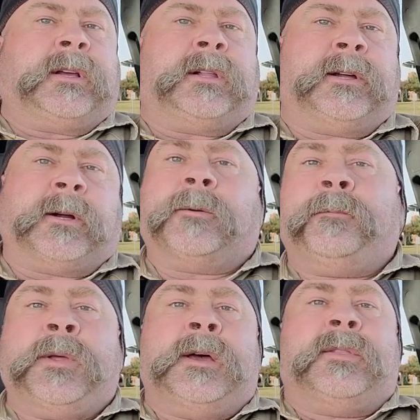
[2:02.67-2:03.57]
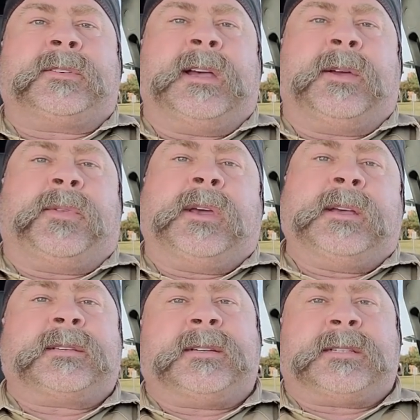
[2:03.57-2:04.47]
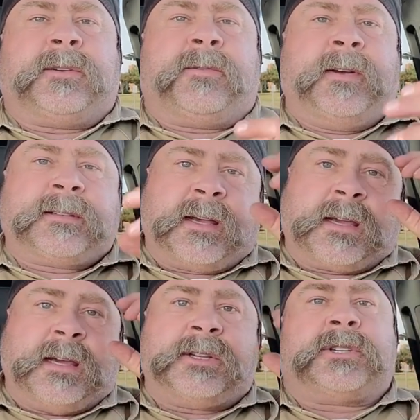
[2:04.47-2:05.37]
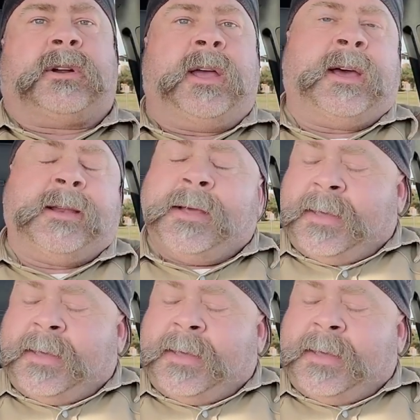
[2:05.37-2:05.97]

clear. The second thing is, since it fits against your head,